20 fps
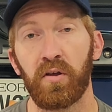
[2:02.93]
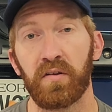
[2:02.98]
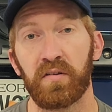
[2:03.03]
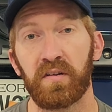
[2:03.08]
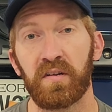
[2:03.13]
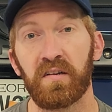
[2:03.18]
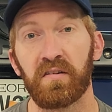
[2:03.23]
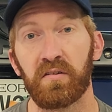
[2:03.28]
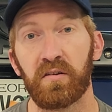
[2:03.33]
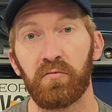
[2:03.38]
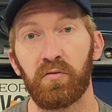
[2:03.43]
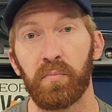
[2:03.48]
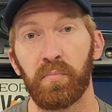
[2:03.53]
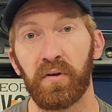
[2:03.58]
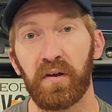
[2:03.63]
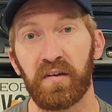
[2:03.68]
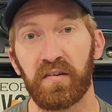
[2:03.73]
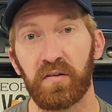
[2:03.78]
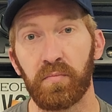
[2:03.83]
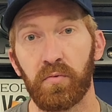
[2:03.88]
is easily
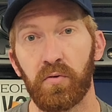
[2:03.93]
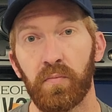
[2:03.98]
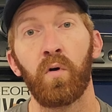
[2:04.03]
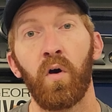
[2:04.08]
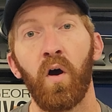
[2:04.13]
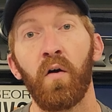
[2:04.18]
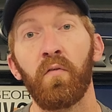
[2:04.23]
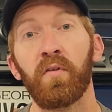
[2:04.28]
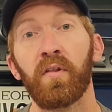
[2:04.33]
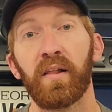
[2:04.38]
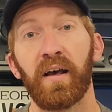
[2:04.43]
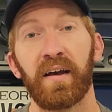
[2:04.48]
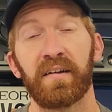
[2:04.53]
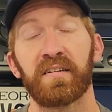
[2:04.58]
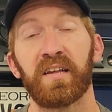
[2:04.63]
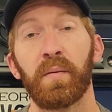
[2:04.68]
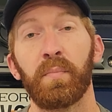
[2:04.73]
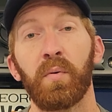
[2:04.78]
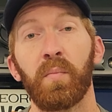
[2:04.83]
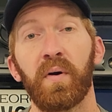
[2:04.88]
replaceable. Over the last
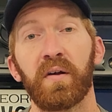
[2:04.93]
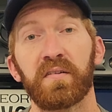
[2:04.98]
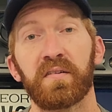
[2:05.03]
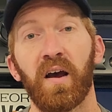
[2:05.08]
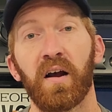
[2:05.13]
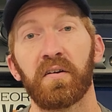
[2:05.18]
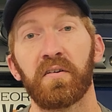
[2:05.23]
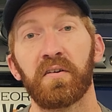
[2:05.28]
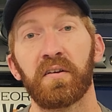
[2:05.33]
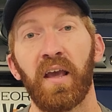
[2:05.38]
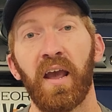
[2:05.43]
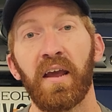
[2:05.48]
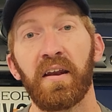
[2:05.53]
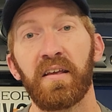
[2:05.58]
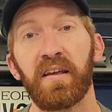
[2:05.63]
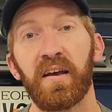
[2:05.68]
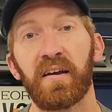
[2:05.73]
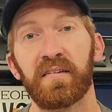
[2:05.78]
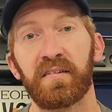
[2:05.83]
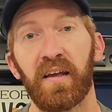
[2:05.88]
couple months, Dr.
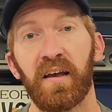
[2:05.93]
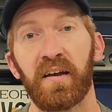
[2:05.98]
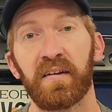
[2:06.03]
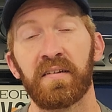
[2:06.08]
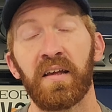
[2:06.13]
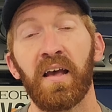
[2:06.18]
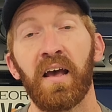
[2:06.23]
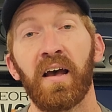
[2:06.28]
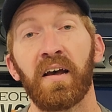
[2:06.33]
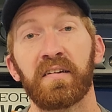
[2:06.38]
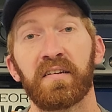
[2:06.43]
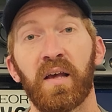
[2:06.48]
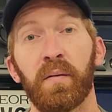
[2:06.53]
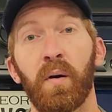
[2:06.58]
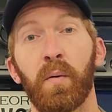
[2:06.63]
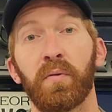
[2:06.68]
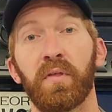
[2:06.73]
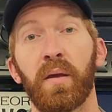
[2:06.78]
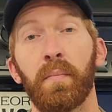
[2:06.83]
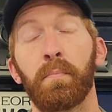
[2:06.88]
KDSS has come
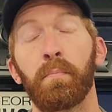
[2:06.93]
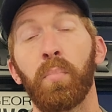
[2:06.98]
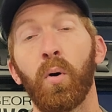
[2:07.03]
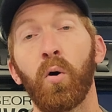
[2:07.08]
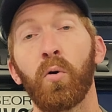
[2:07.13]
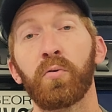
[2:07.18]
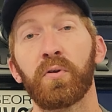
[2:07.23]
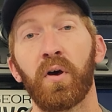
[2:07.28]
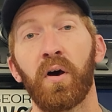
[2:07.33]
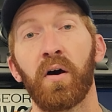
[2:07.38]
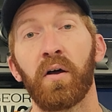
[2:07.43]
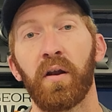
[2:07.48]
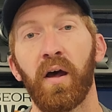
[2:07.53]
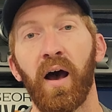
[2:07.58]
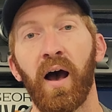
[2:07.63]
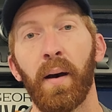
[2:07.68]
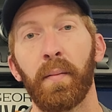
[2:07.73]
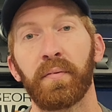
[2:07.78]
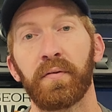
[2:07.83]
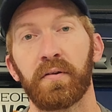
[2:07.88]
up with a bolt-on
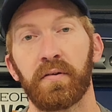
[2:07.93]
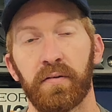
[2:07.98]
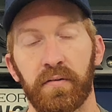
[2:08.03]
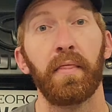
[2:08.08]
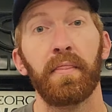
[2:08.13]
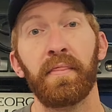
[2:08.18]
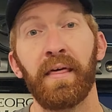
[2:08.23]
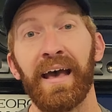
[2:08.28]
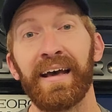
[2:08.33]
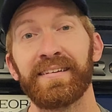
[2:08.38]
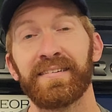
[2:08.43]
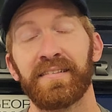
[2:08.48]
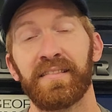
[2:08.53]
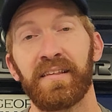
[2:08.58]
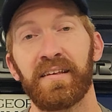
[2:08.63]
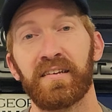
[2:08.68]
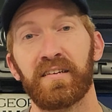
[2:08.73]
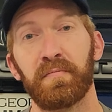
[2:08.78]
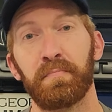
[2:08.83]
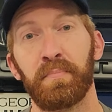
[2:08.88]
option. That's
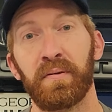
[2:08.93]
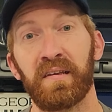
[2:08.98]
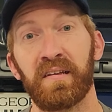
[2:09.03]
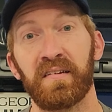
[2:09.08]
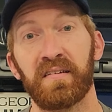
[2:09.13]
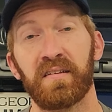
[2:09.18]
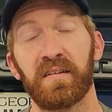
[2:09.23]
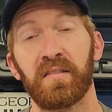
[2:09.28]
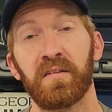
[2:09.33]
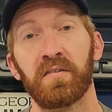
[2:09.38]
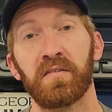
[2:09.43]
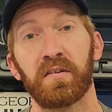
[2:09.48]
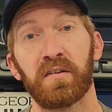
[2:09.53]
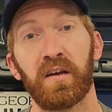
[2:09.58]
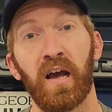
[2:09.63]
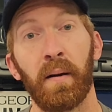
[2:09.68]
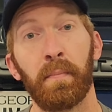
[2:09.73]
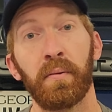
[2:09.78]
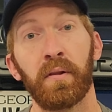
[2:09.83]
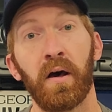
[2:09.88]
this piece. There's a
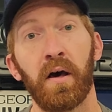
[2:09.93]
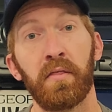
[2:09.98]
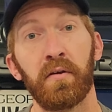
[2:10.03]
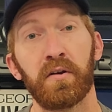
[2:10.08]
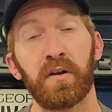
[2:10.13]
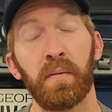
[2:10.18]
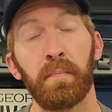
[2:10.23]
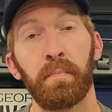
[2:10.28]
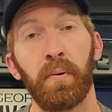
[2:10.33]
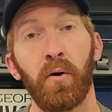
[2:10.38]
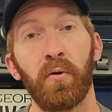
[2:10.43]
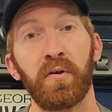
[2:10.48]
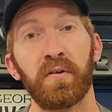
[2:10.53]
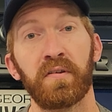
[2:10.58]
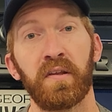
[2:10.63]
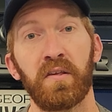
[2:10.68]
couple other components that